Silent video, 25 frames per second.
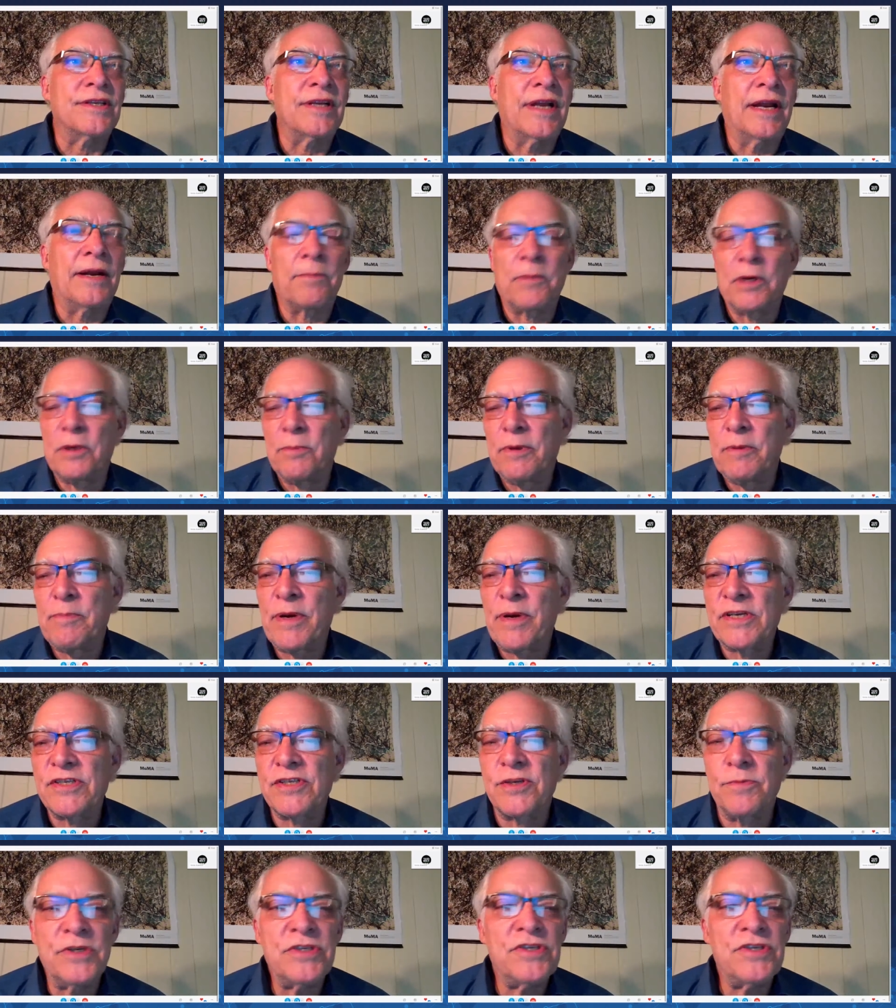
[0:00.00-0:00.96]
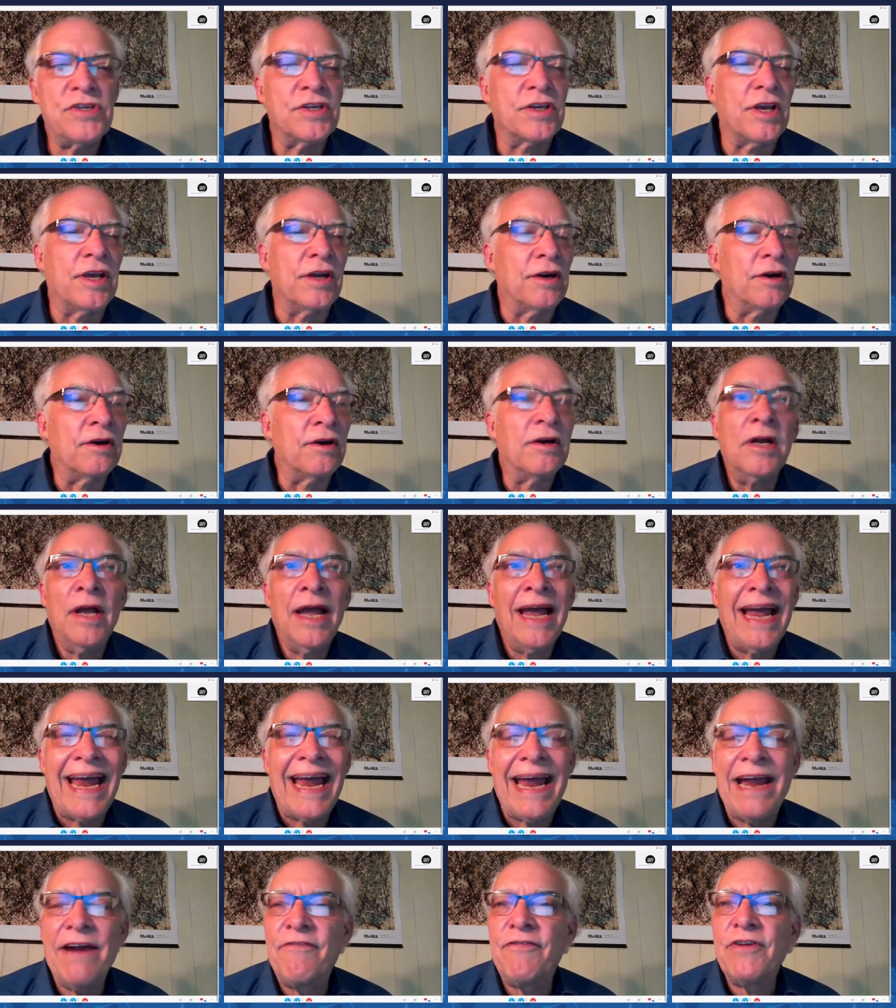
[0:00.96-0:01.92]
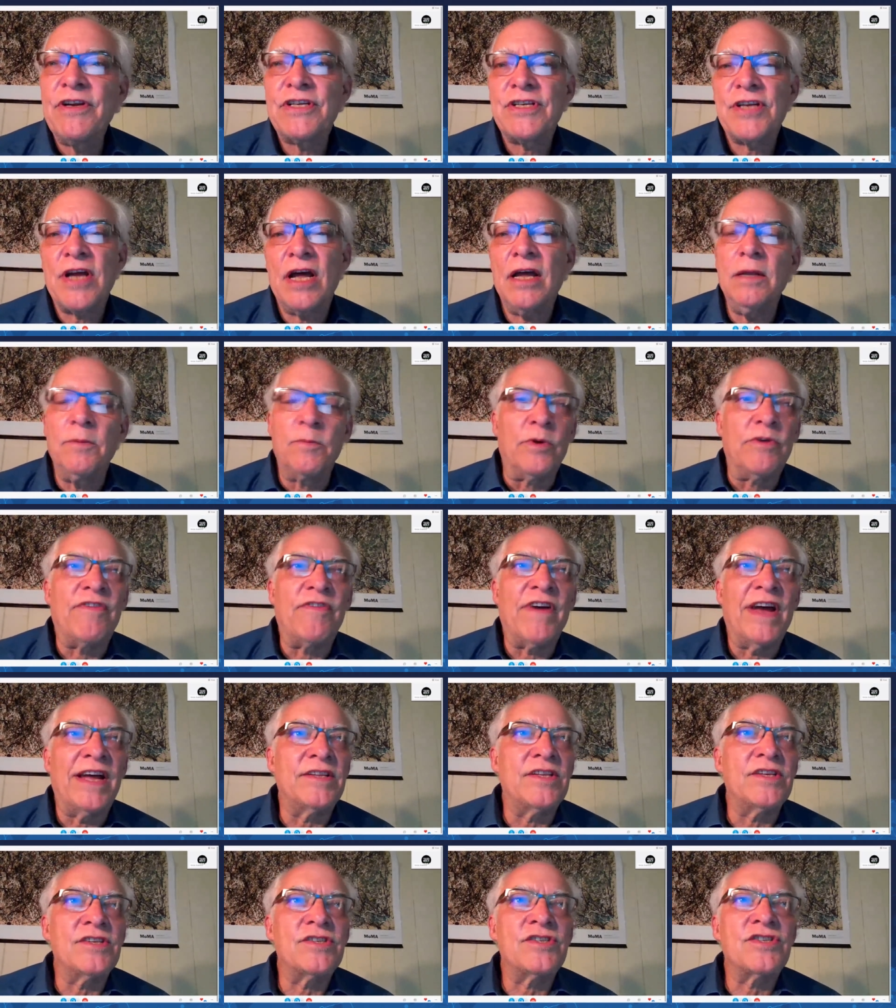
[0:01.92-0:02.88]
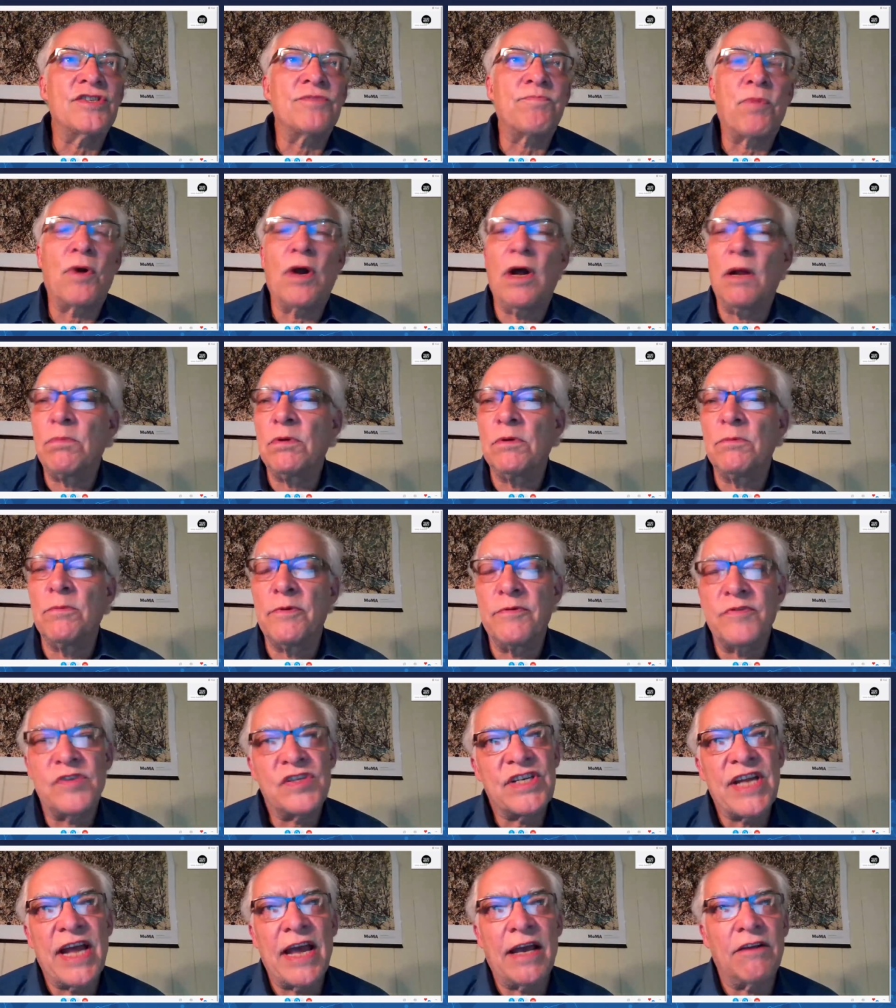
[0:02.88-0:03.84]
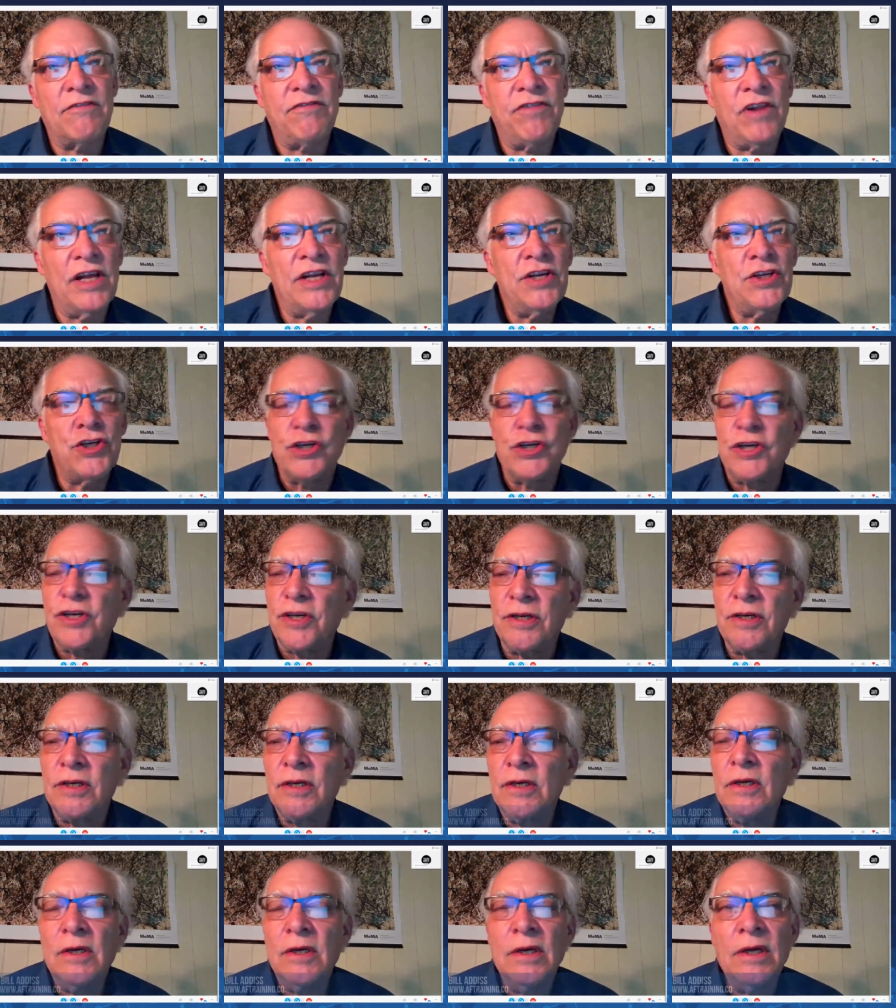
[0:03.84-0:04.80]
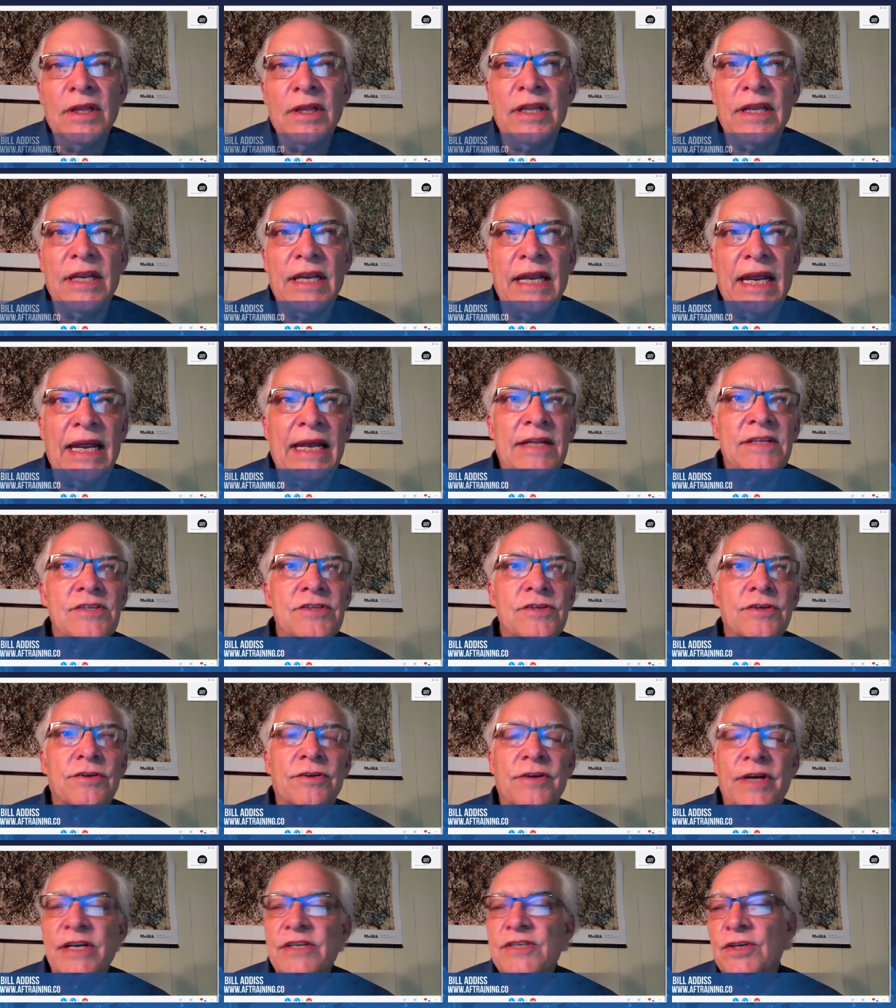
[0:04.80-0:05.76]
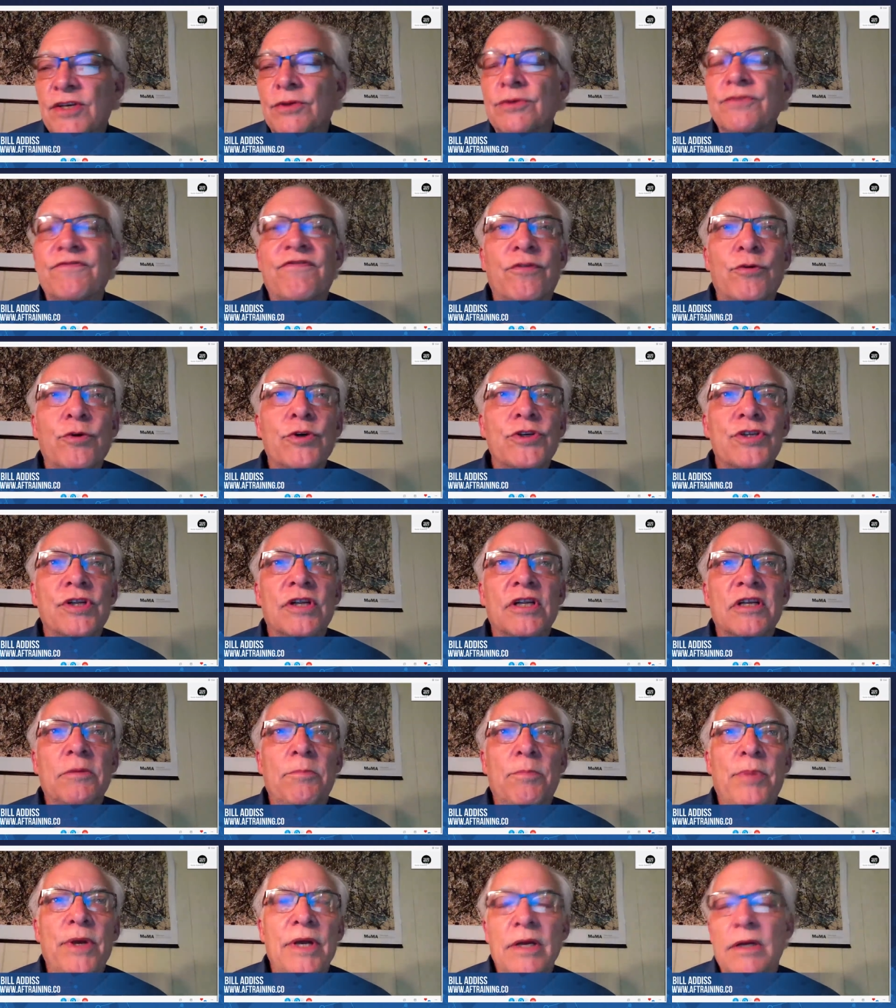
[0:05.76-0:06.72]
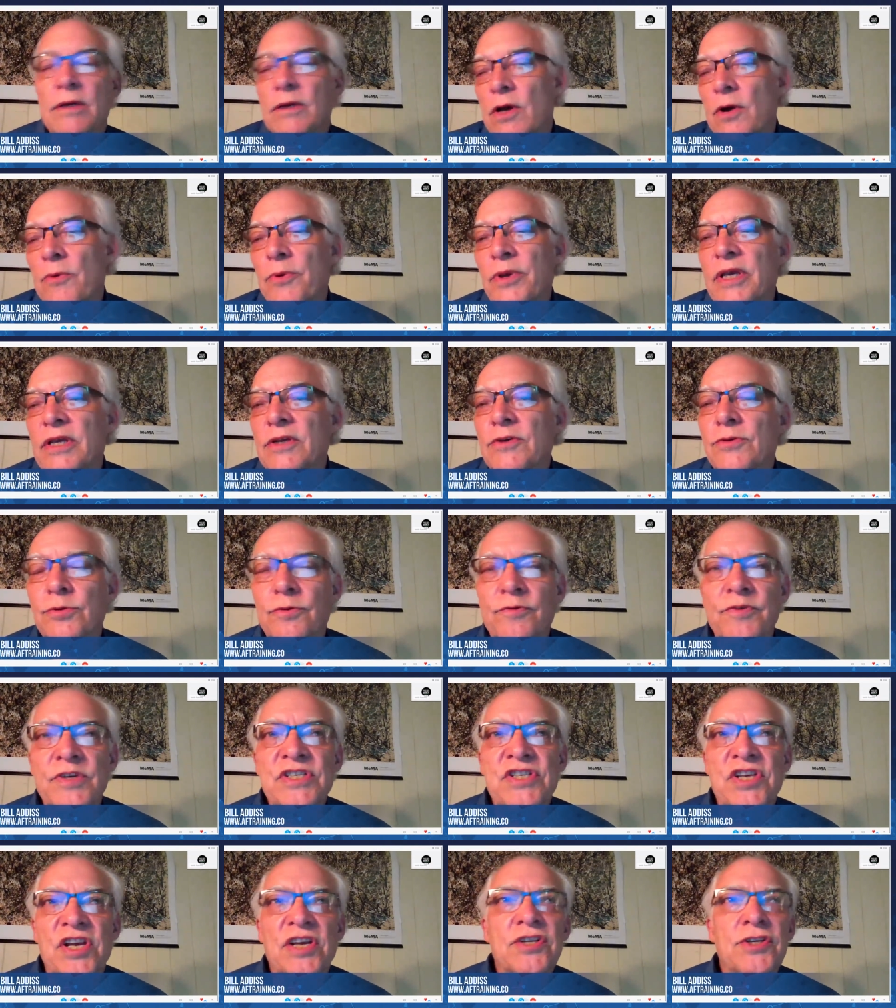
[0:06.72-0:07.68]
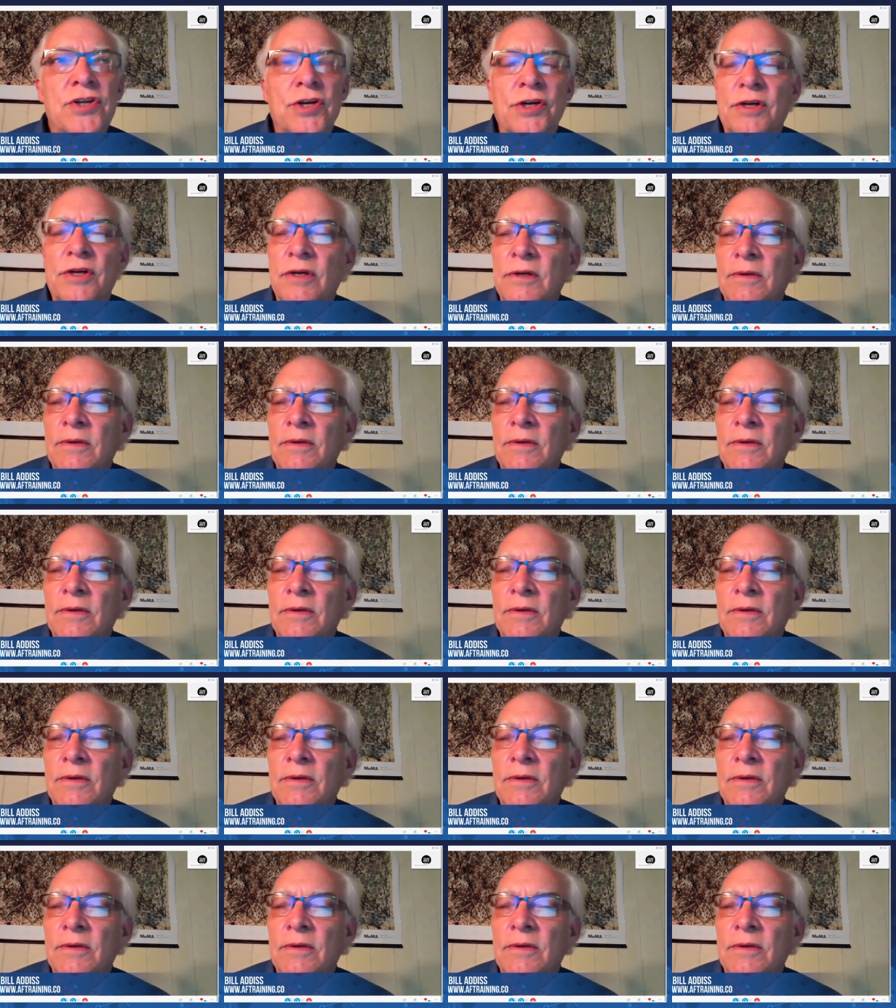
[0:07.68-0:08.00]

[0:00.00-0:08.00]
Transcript: I'm going to be pessimistic here, every time we've had this problem of stagflation, yeah. the answer has unfortunately been going into a recession.